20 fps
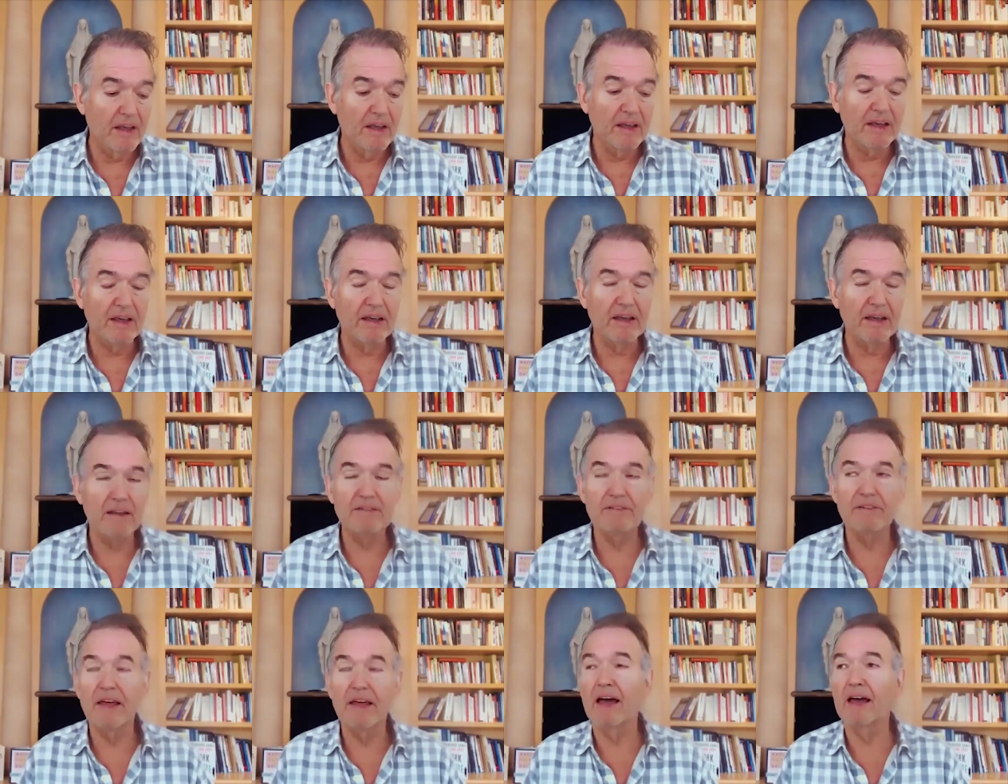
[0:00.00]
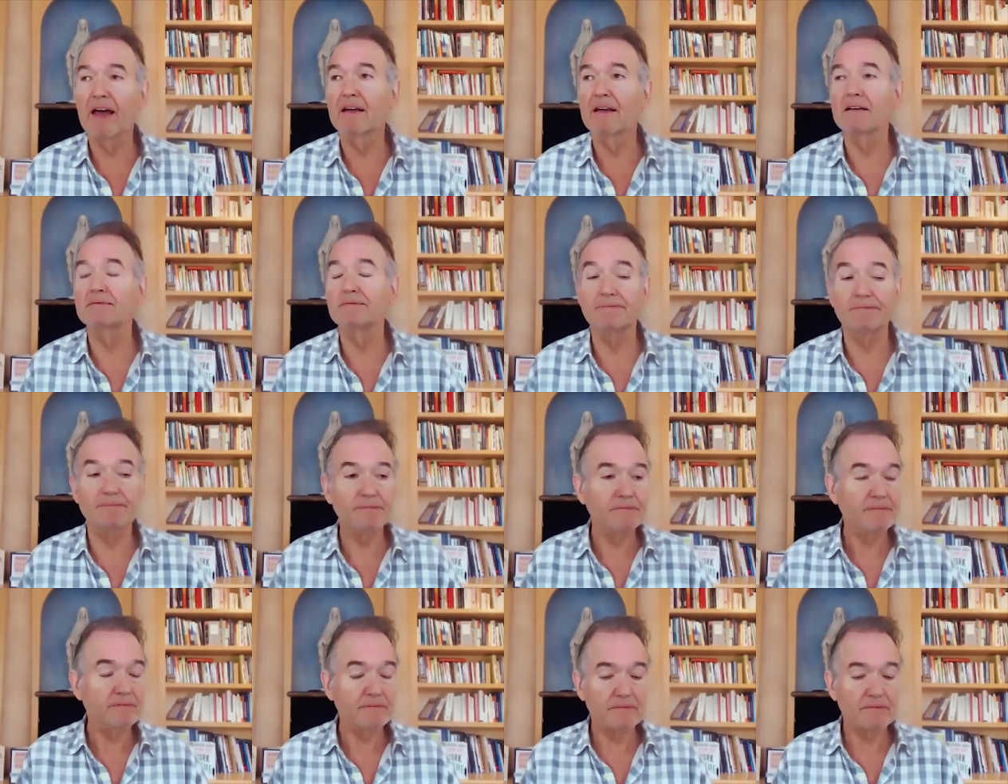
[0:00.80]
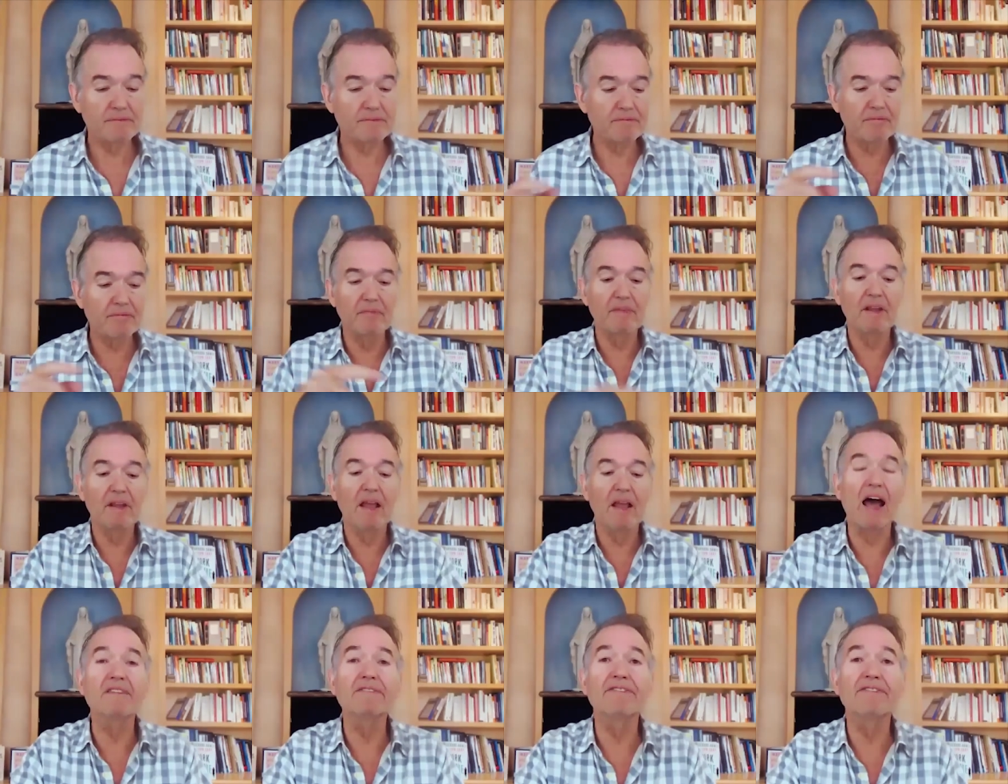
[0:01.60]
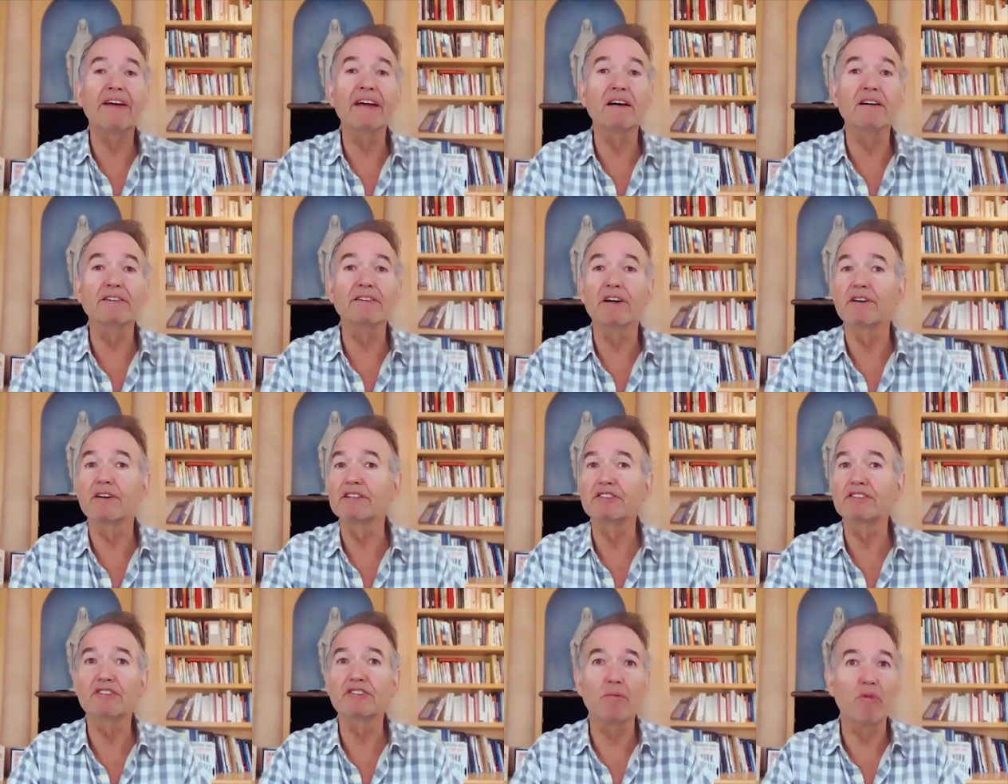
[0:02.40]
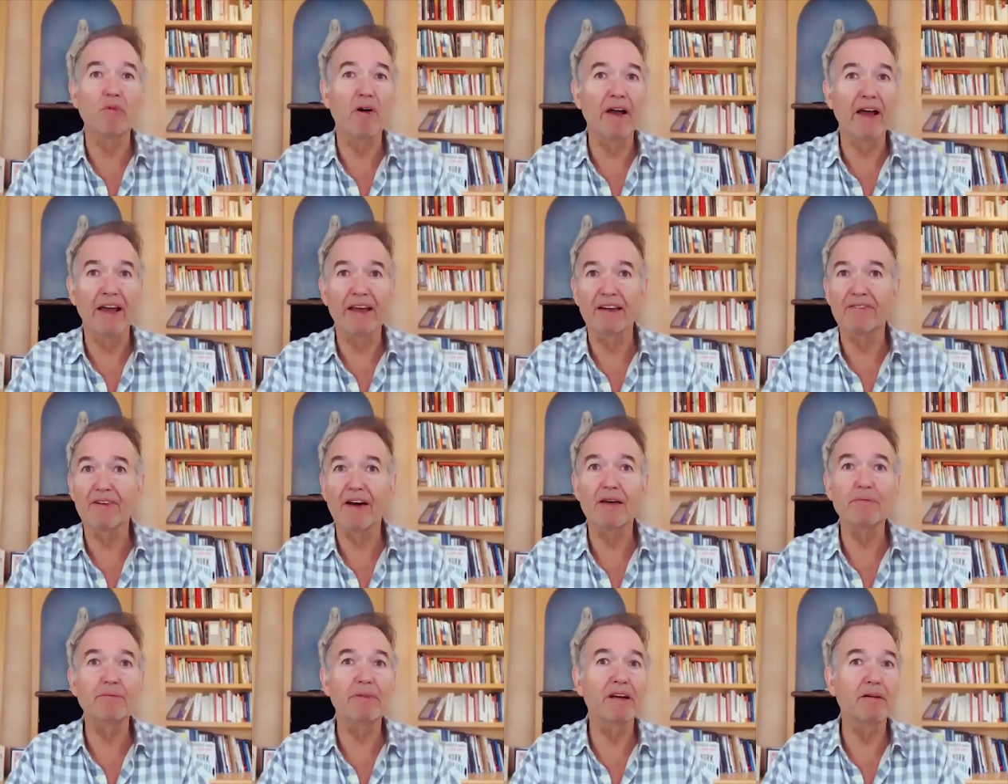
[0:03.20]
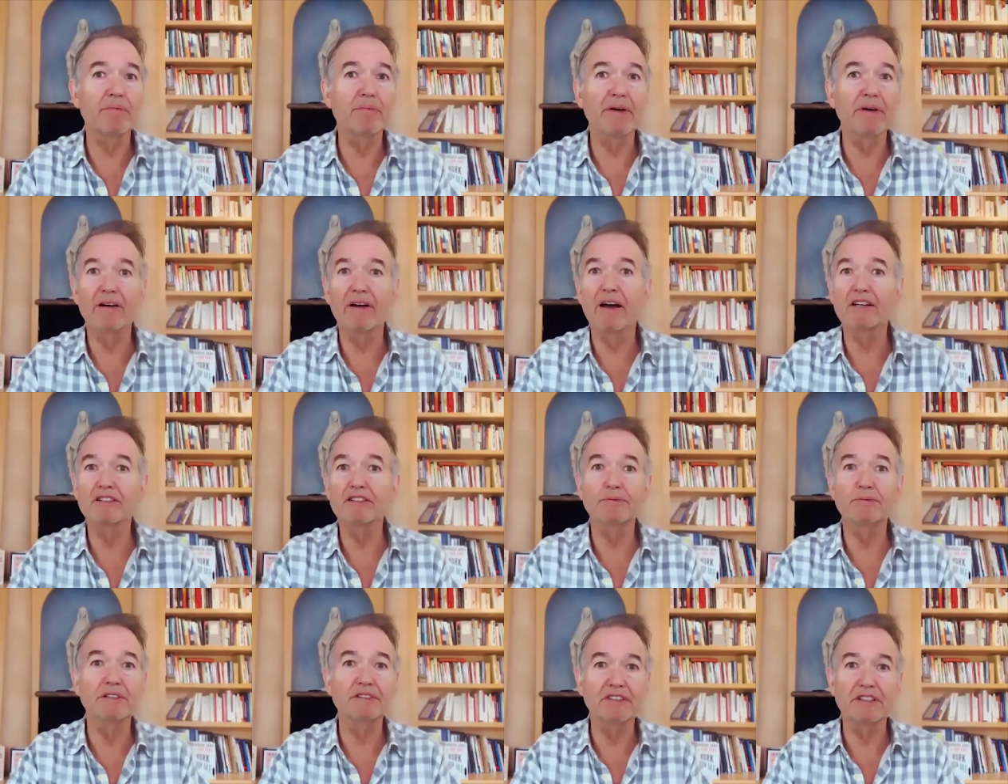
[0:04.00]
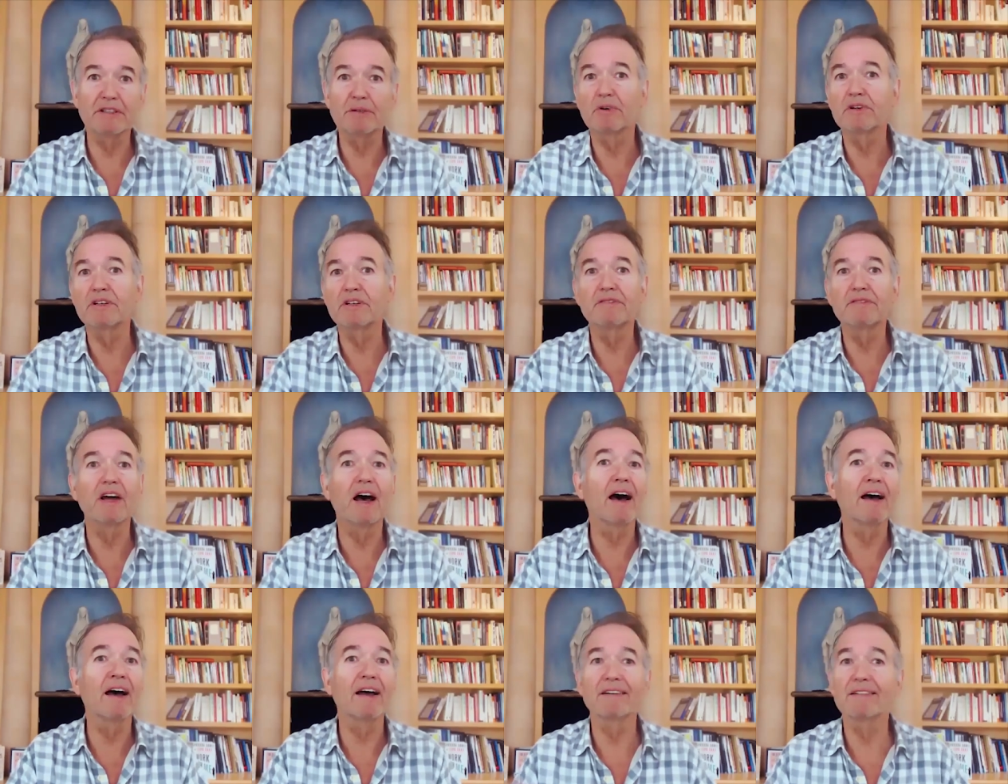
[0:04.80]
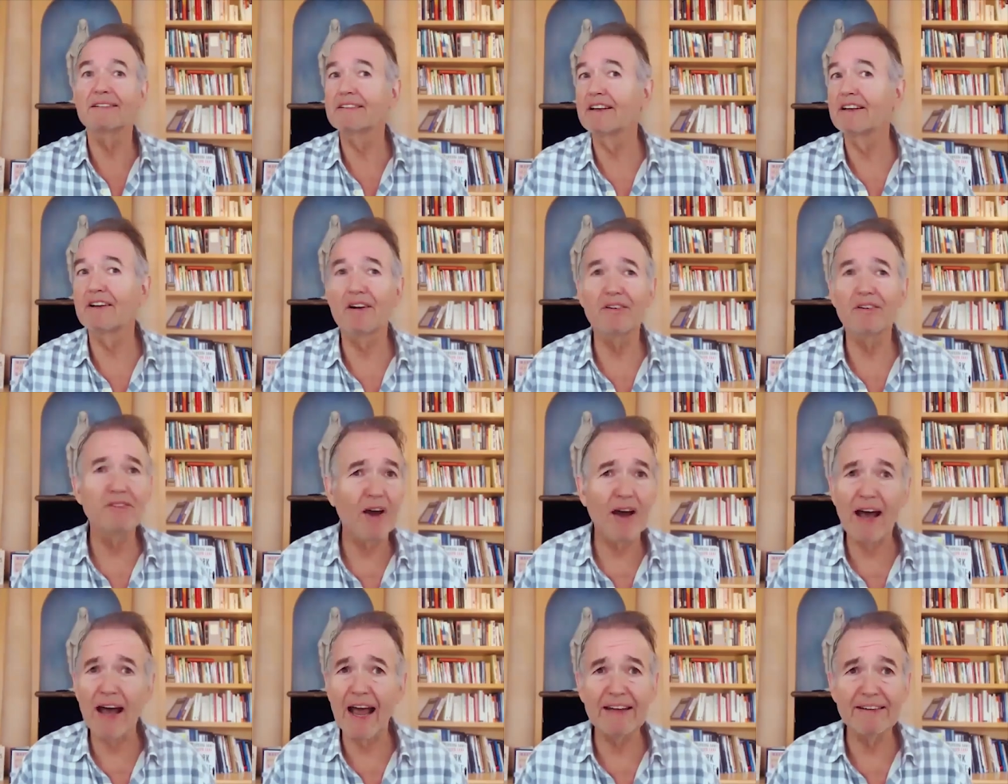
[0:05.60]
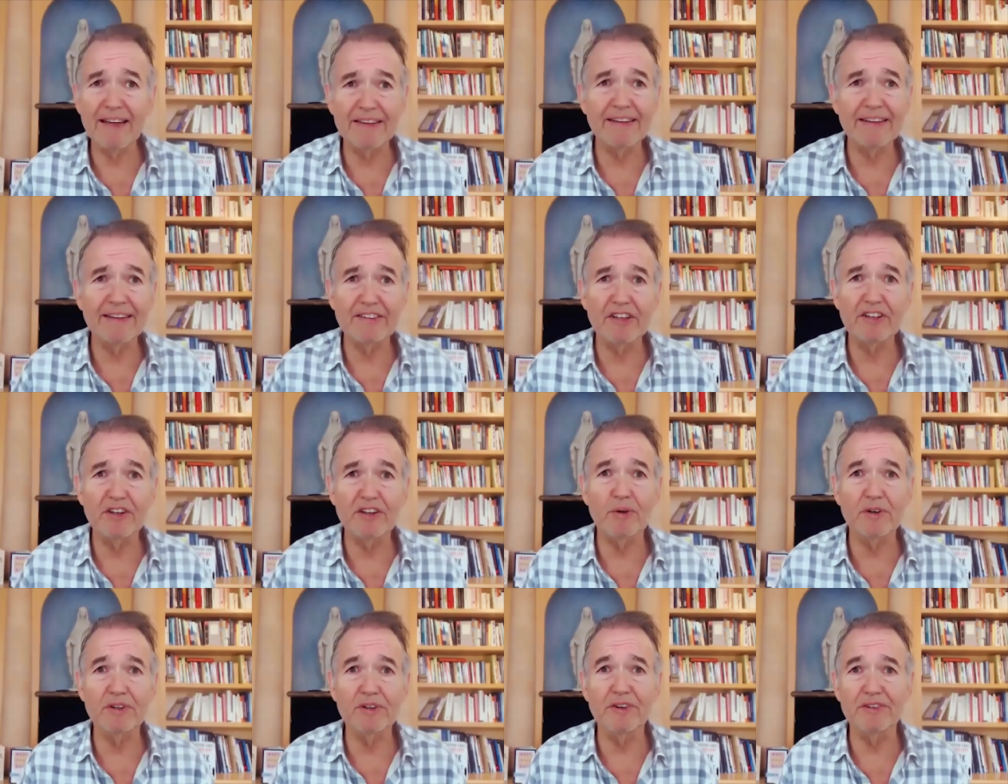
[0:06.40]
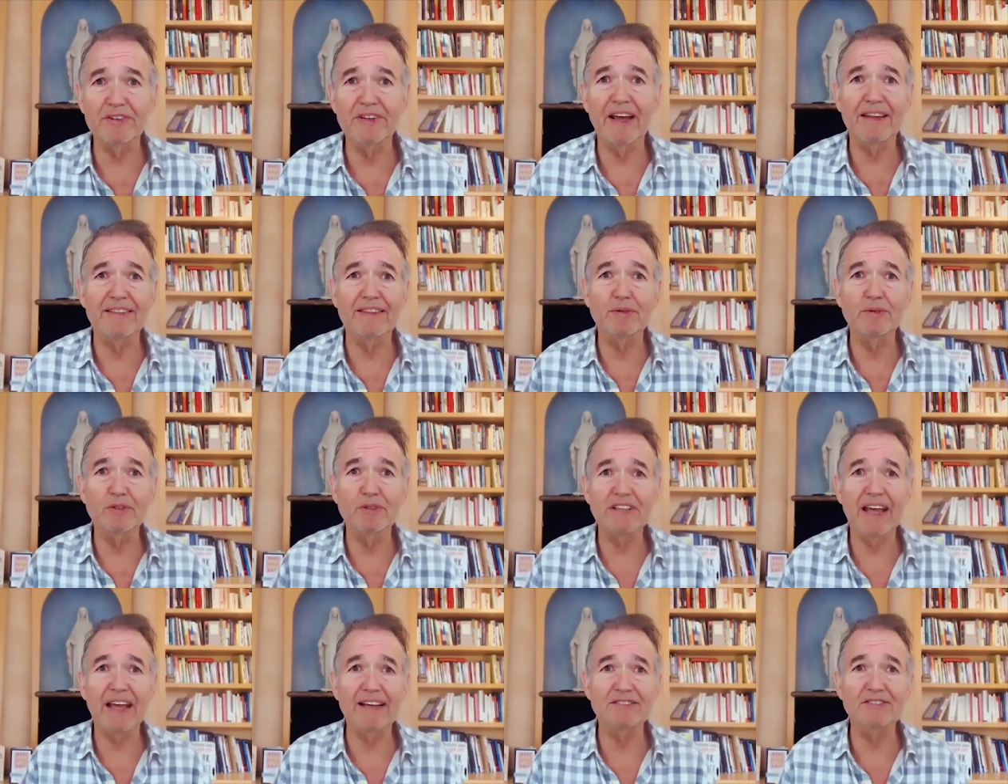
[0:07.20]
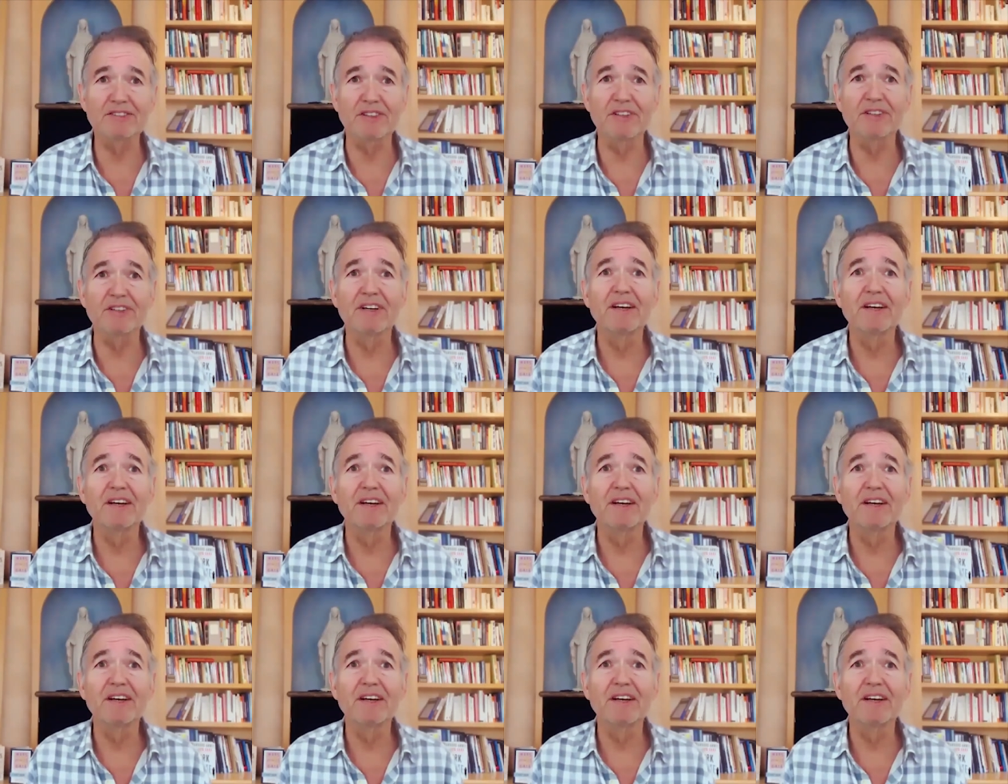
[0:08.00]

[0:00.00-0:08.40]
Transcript: is that I failed her in some way. If I'd been a better husband, she wouldn't have died. You know, no, I had nothing to do with her death. It was cancer.